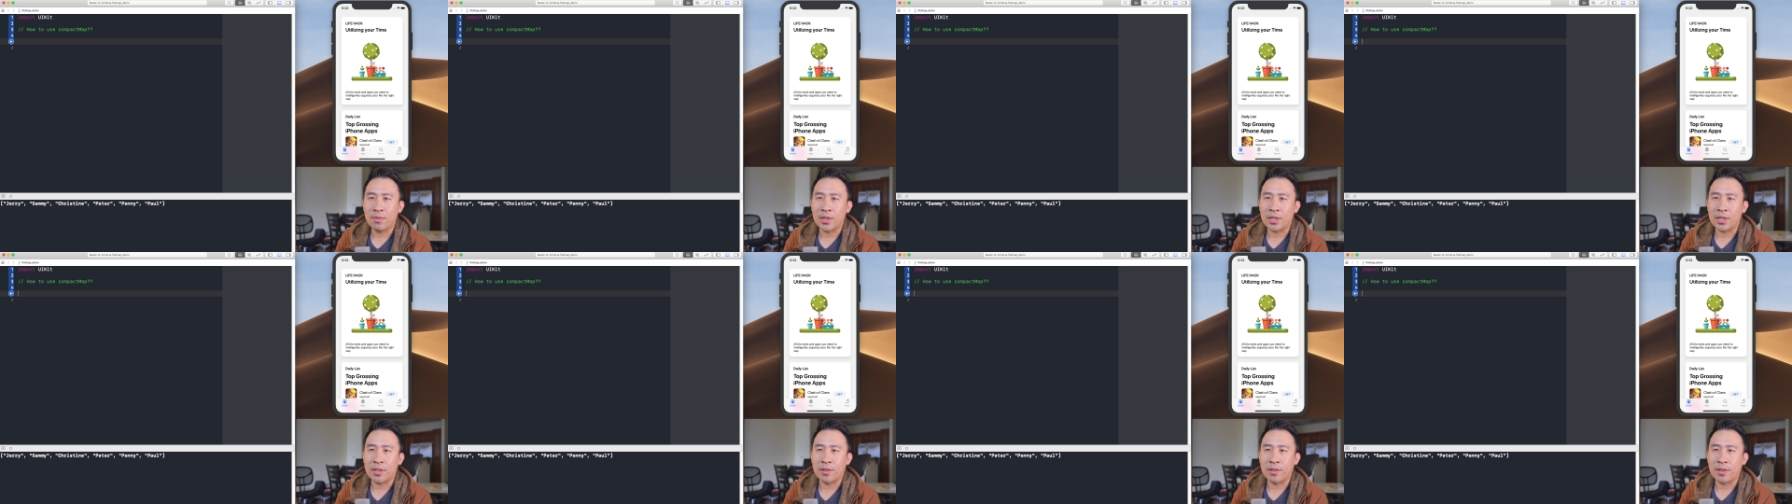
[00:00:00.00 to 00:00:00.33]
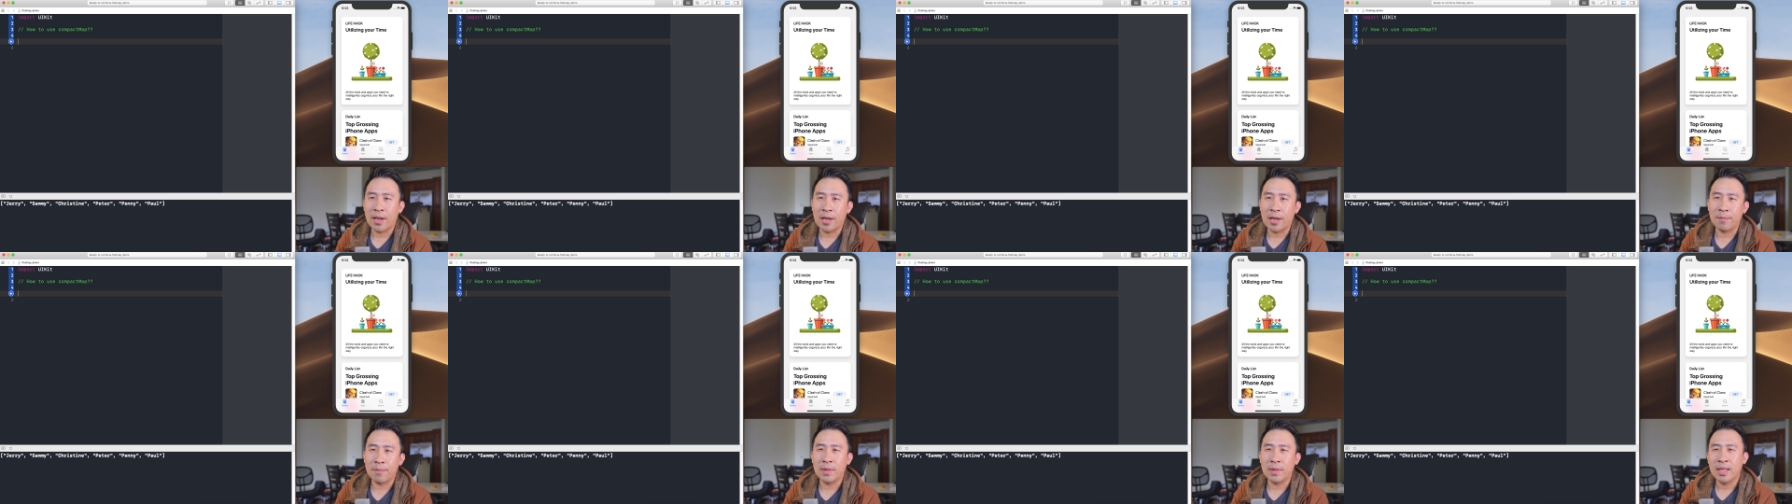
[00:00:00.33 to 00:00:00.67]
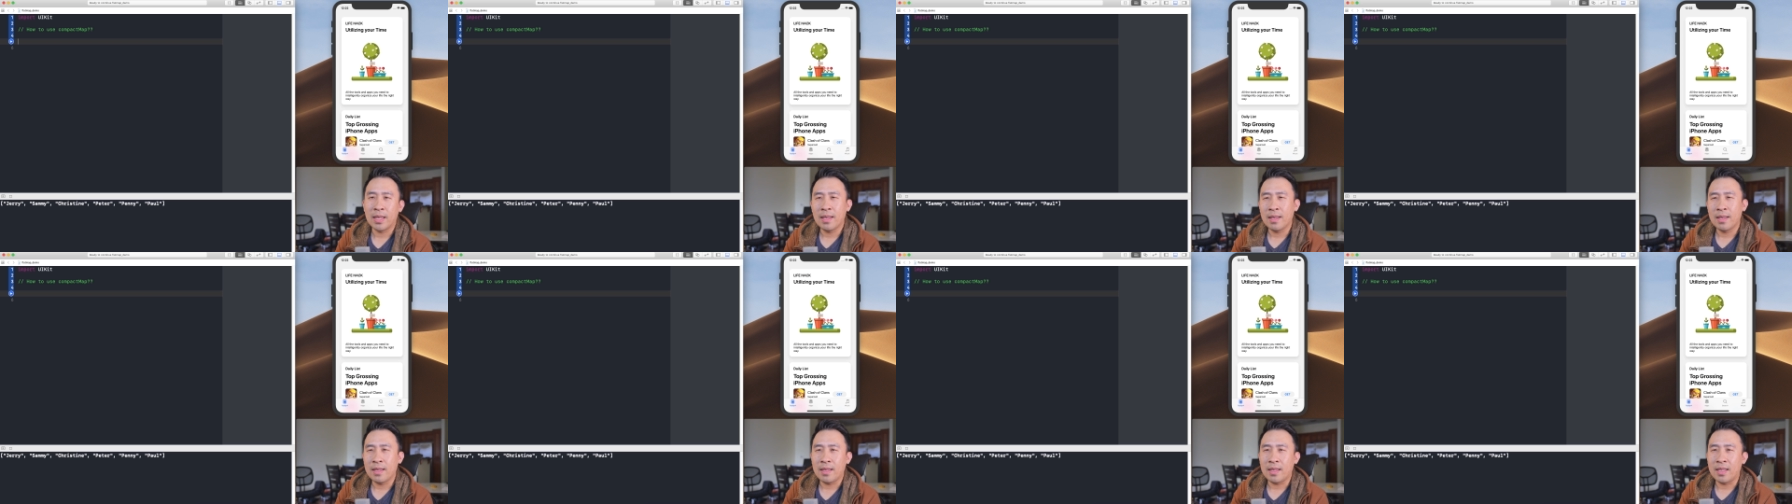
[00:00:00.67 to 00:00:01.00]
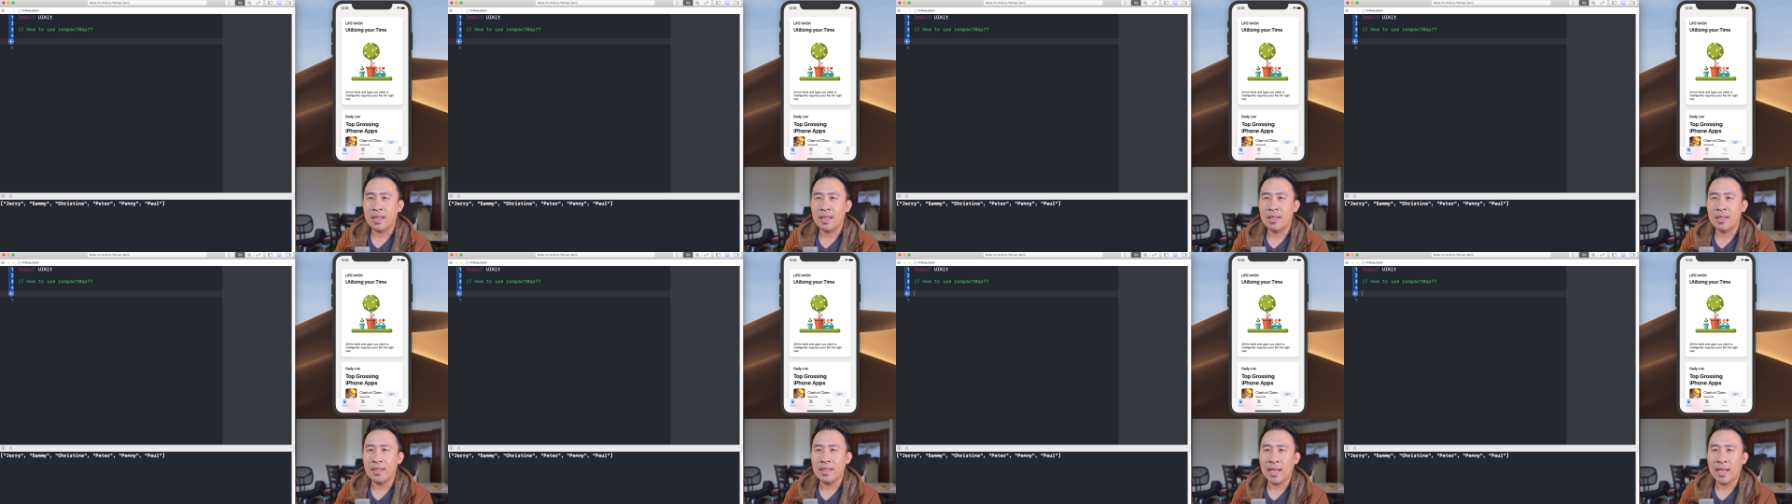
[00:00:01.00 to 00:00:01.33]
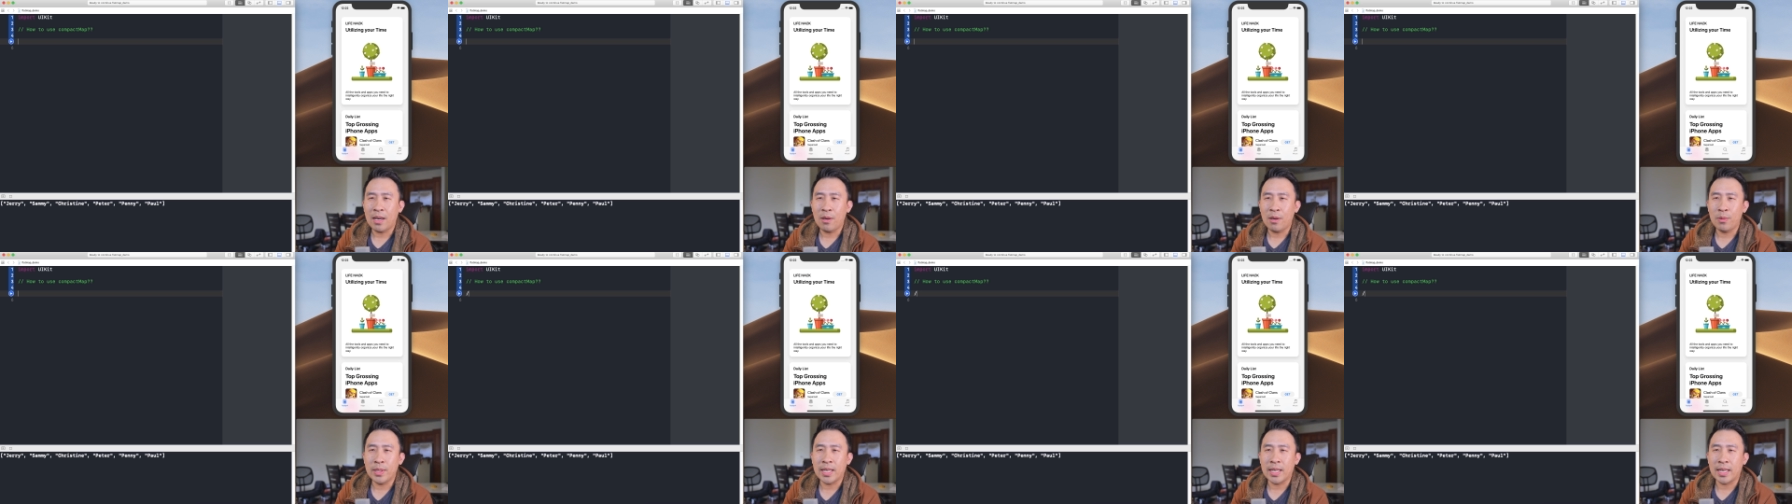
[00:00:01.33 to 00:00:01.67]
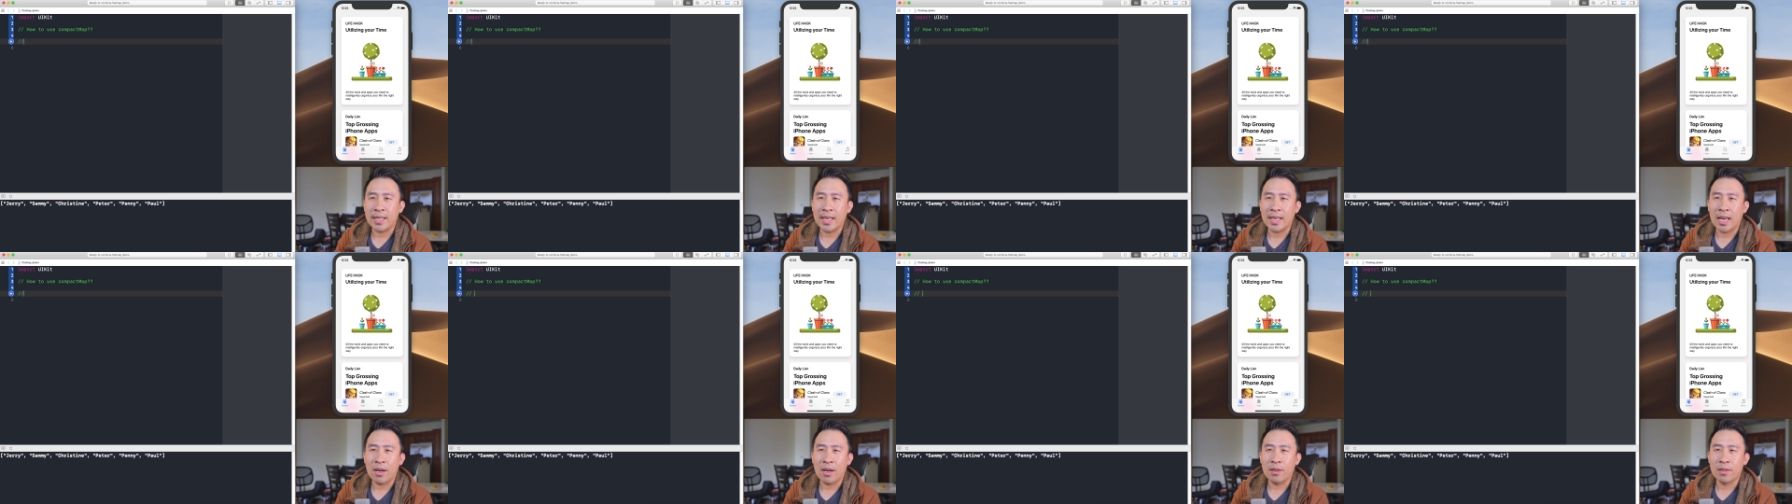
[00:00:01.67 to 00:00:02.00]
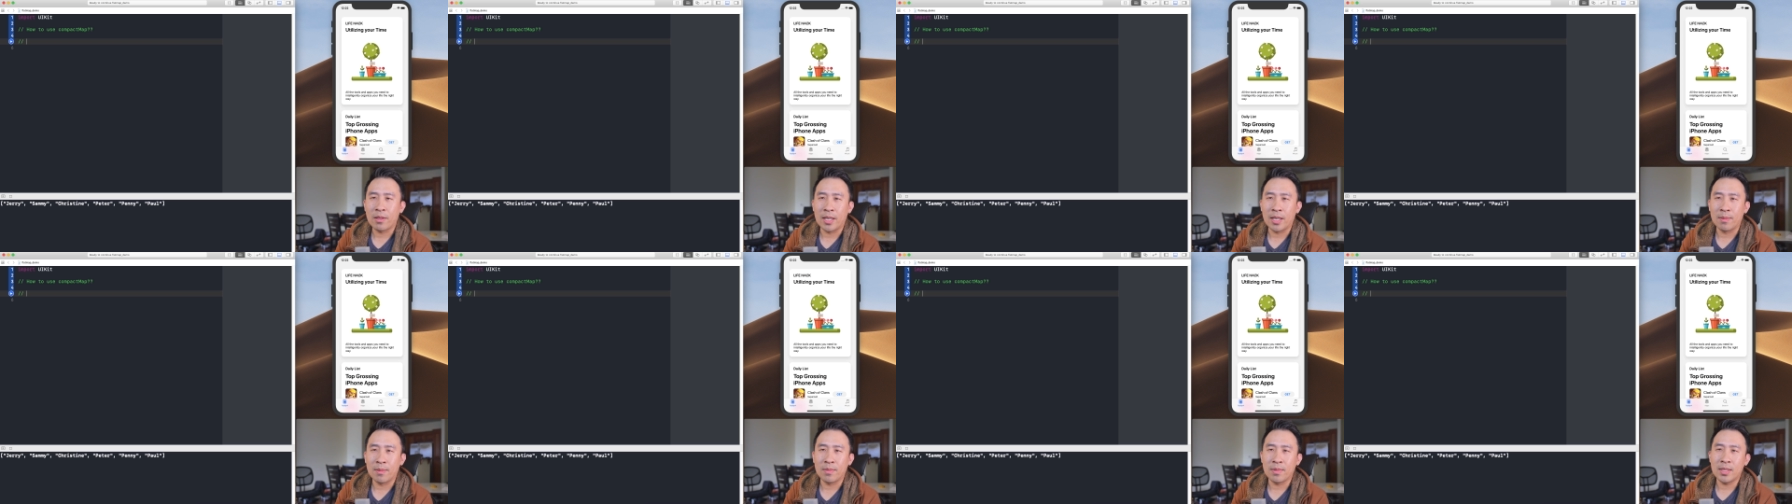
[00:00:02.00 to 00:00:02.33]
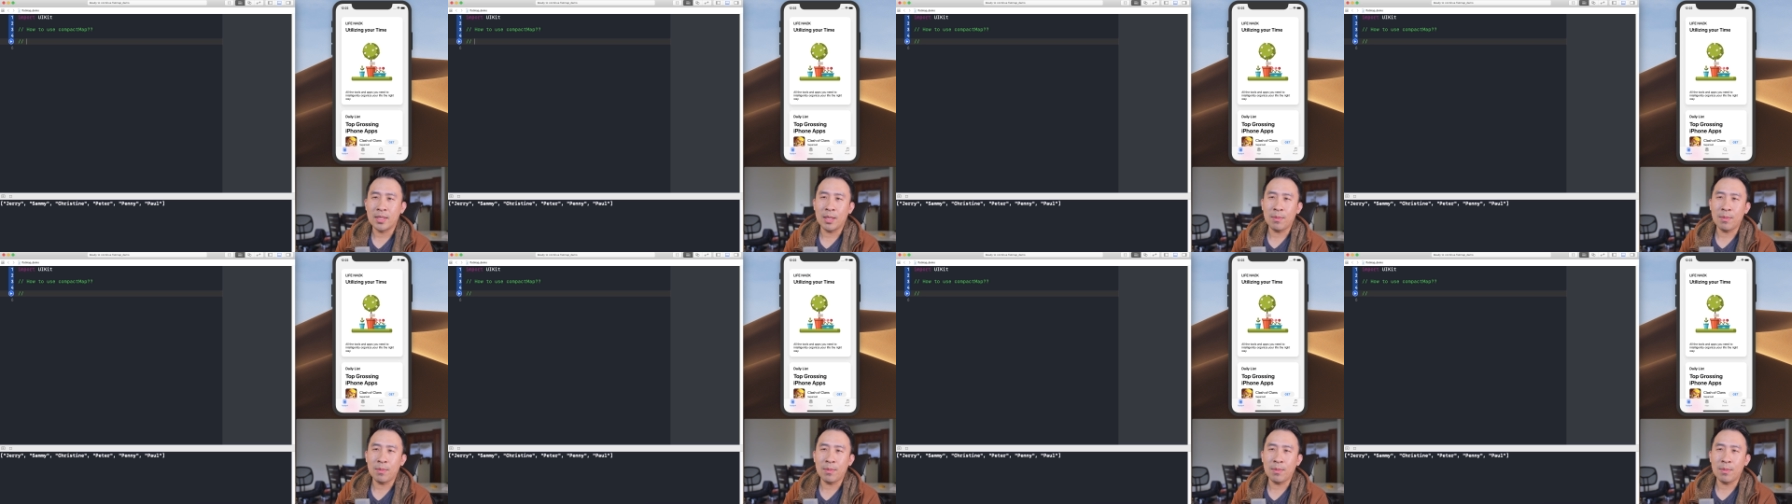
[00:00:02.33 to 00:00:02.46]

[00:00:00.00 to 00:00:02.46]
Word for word: to figure out is how we can calculate